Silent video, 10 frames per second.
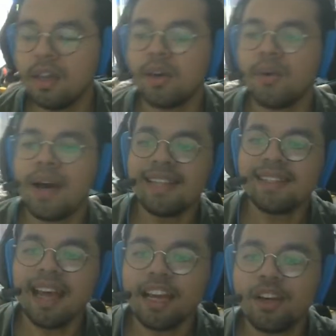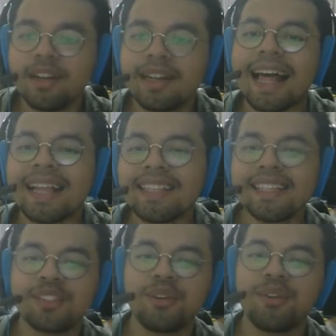what's a good
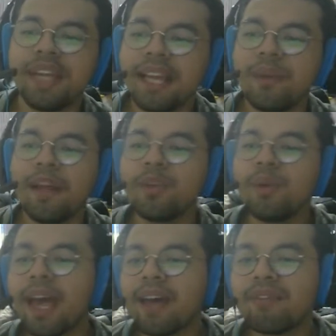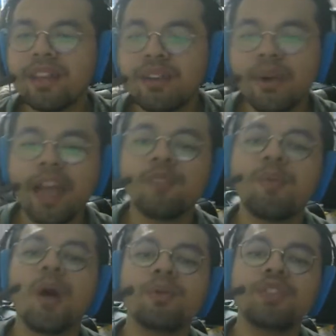classic to read when you have zero
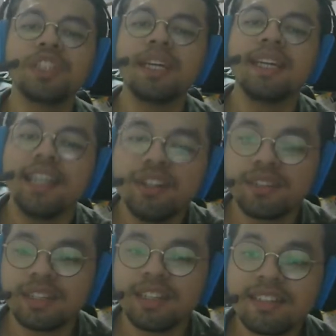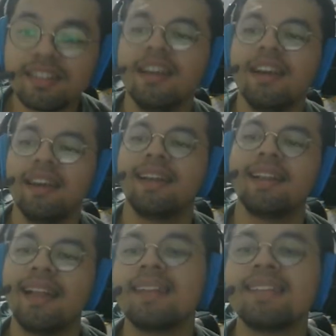exposure interest in
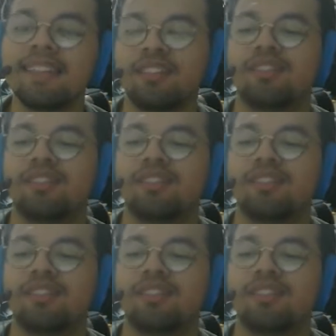classics?